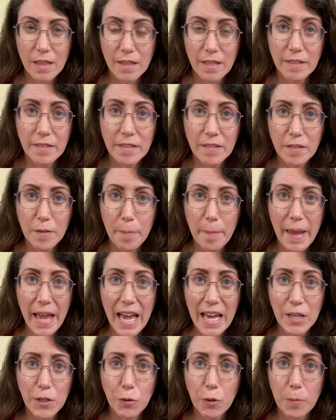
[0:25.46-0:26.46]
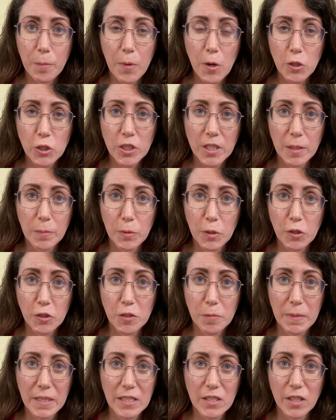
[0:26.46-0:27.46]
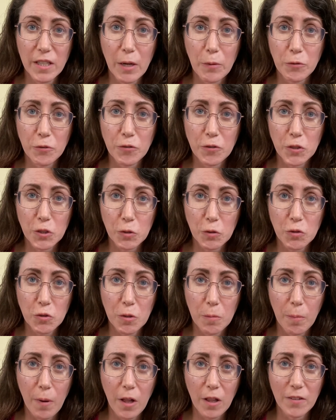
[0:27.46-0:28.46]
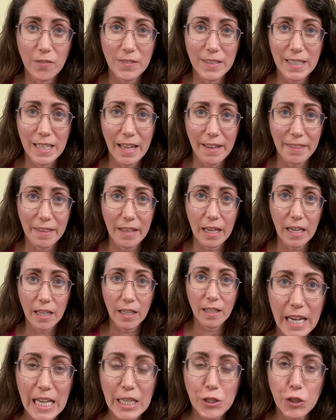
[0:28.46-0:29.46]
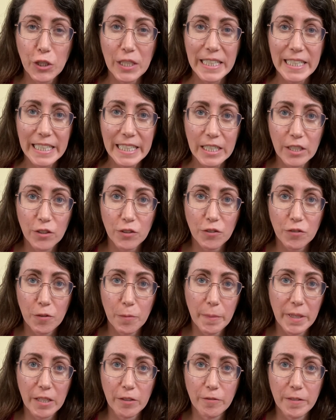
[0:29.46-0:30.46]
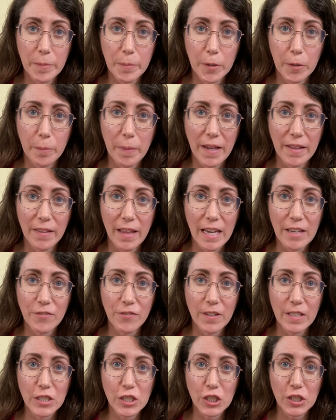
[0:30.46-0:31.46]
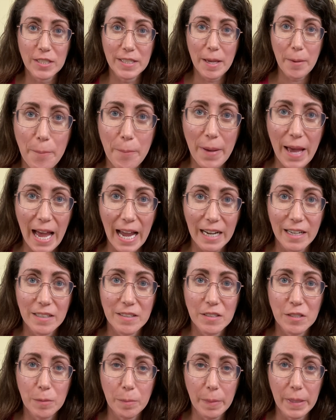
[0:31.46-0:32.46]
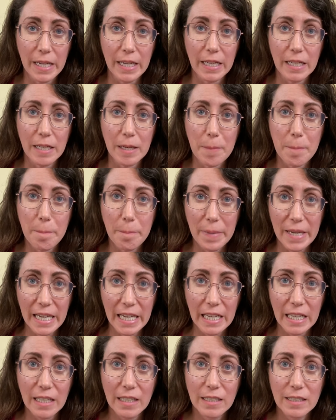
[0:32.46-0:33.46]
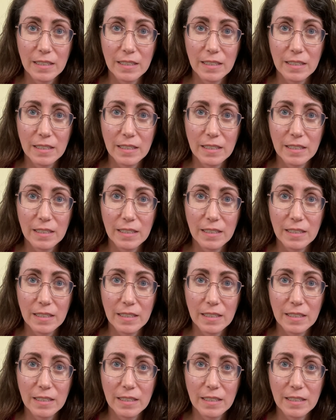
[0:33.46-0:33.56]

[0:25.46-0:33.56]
This is a man who emotionally abused me till I was reduced to a ball of nothing. It took years for me to rebuild my life and just get back to being me.